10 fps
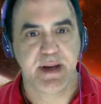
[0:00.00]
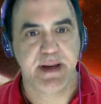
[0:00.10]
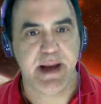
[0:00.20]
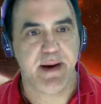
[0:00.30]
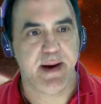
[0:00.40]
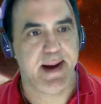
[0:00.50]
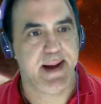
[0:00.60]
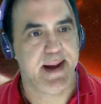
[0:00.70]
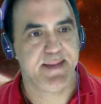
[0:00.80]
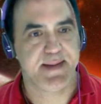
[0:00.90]
Now, I
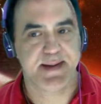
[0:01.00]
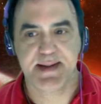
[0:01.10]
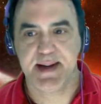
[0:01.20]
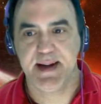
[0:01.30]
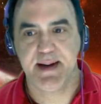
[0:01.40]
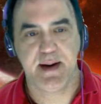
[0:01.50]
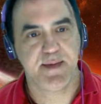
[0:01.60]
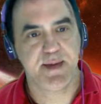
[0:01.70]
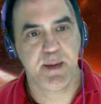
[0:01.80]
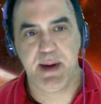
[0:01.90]
have to say
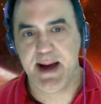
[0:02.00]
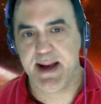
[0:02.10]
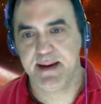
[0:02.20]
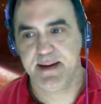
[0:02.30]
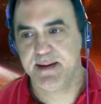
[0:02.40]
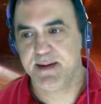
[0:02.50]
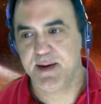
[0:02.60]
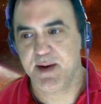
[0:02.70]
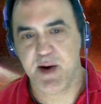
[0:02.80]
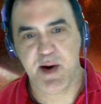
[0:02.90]
off the bat,
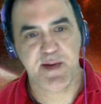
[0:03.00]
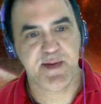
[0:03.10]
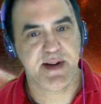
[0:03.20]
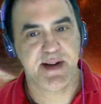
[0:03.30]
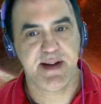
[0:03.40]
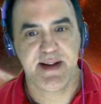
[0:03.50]
off the